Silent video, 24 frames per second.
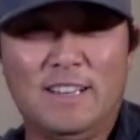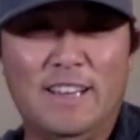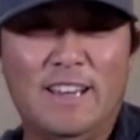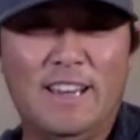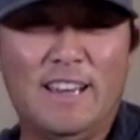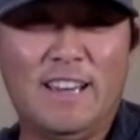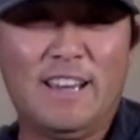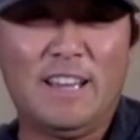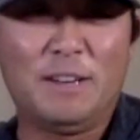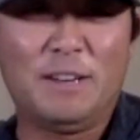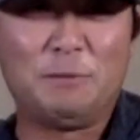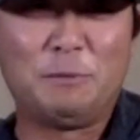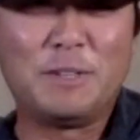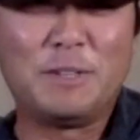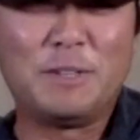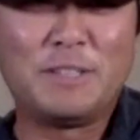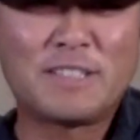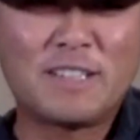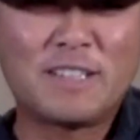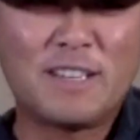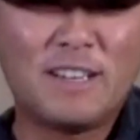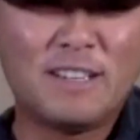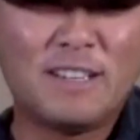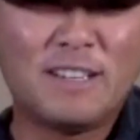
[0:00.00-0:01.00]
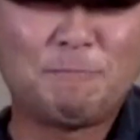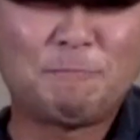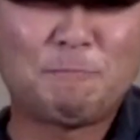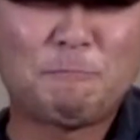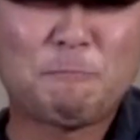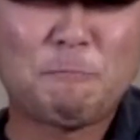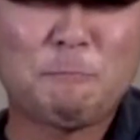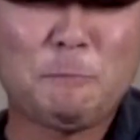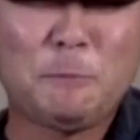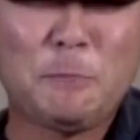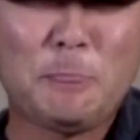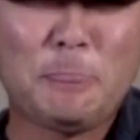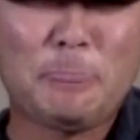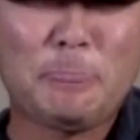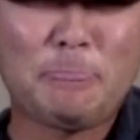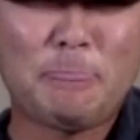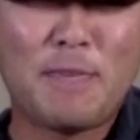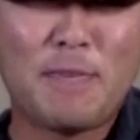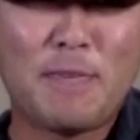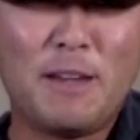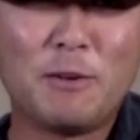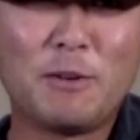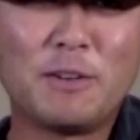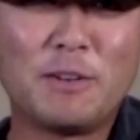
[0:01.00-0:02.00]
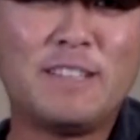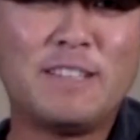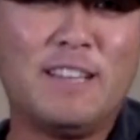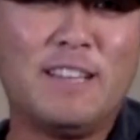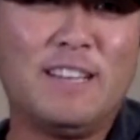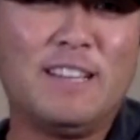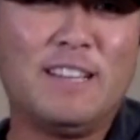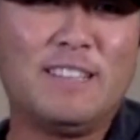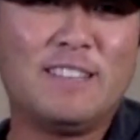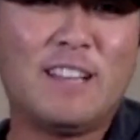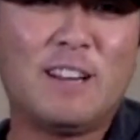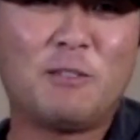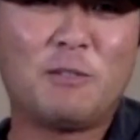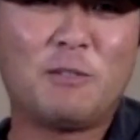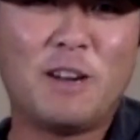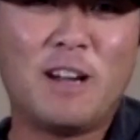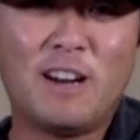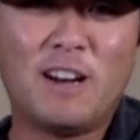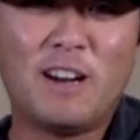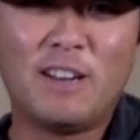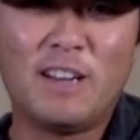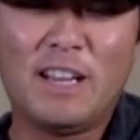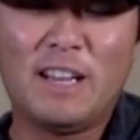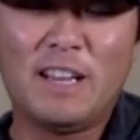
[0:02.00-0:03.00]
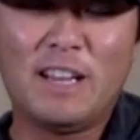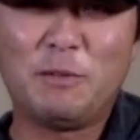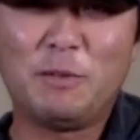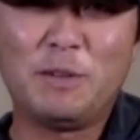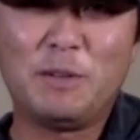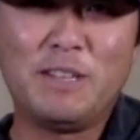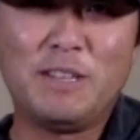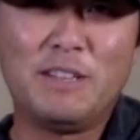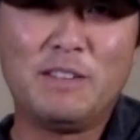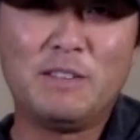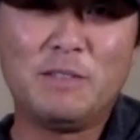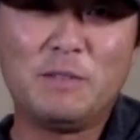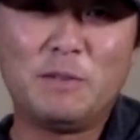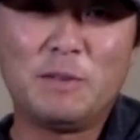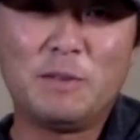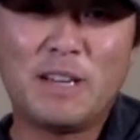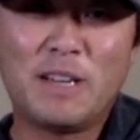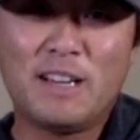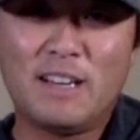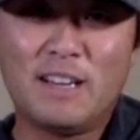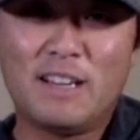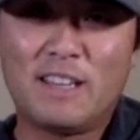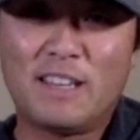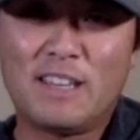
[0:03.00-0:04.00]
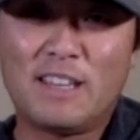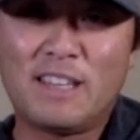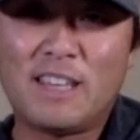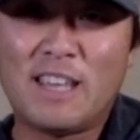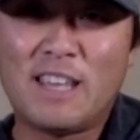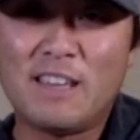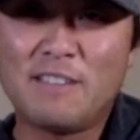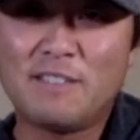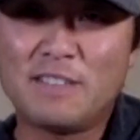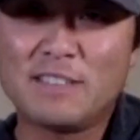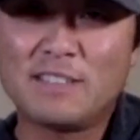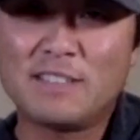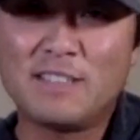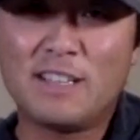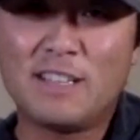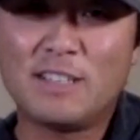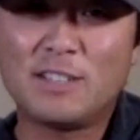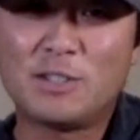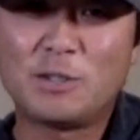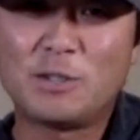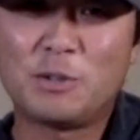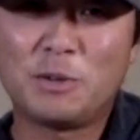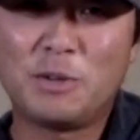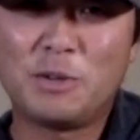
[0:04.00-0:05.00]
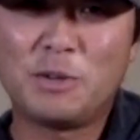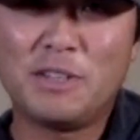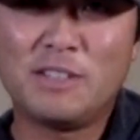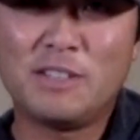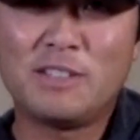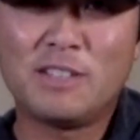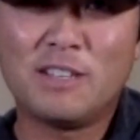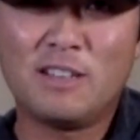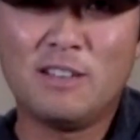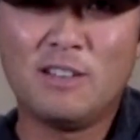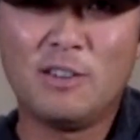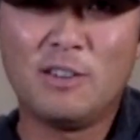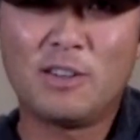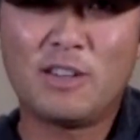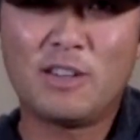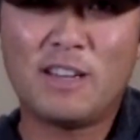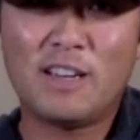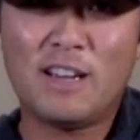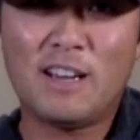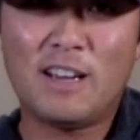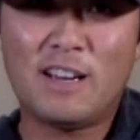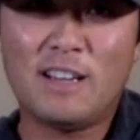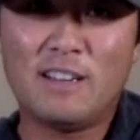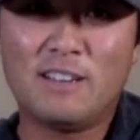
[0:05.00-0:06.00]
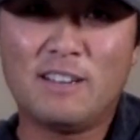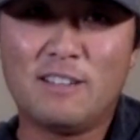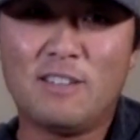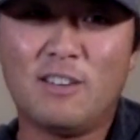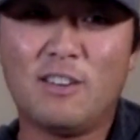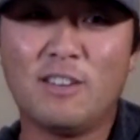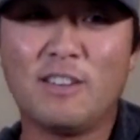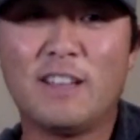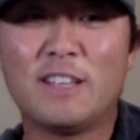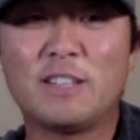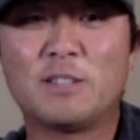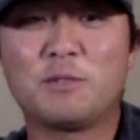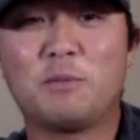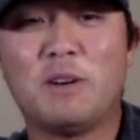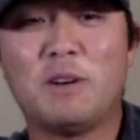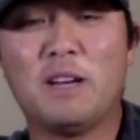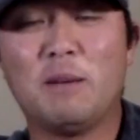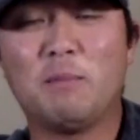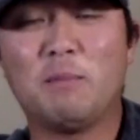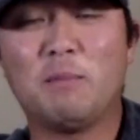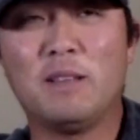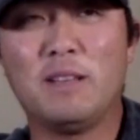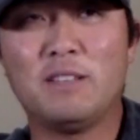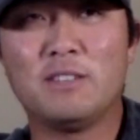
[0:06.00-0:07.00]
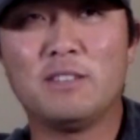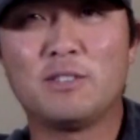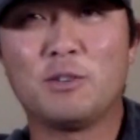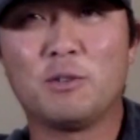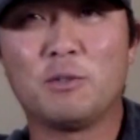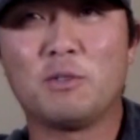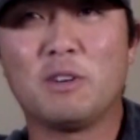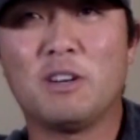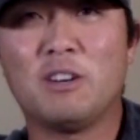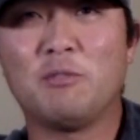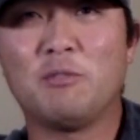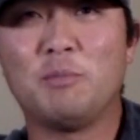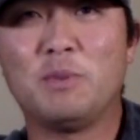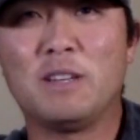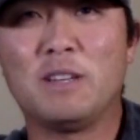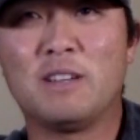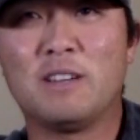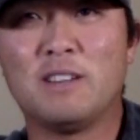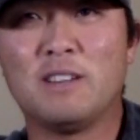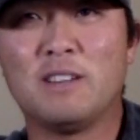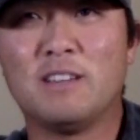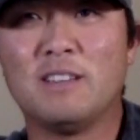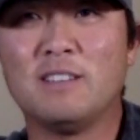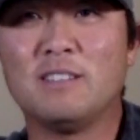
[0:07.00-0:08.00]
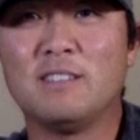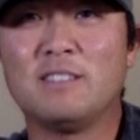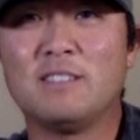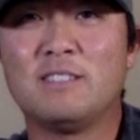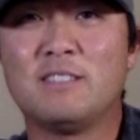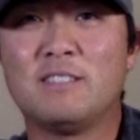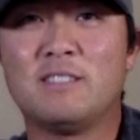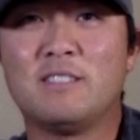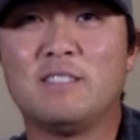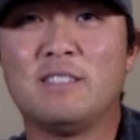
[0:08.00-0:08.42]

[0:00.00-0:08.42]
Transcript: and we just got irritated in that round, and we kind of gave us that story to look at, oh, that's why I played so rough, because